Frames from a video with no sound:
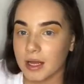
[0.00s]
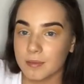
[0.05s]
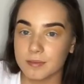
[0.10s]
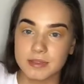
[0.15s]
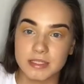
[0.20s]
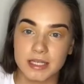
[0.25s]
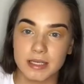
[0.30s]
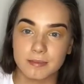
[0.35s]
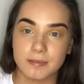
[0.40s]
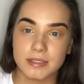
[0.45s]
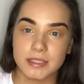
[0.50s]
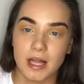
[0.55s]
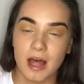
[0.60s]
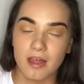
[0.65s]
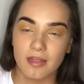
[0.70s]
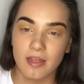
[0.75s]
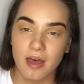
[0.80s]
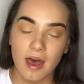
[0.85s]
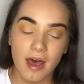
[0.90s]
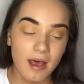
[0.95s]
up tips
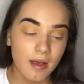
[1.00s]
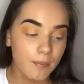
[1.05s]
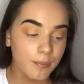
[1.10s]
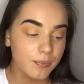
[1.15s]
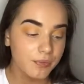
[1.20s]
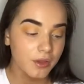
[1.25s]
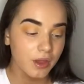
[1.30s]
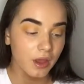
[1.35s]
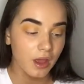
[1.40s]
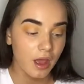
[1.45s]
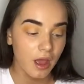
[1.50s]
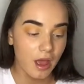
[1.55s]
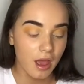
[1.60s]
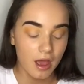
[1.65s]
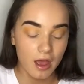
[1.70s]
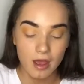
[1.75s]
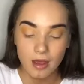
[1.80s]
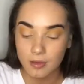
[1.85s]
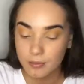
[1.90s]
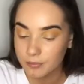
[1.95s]
like that,
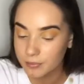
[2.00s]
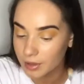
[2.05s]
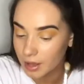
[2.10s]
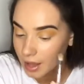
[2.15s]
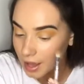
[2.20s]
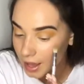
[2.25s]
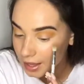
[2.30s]
and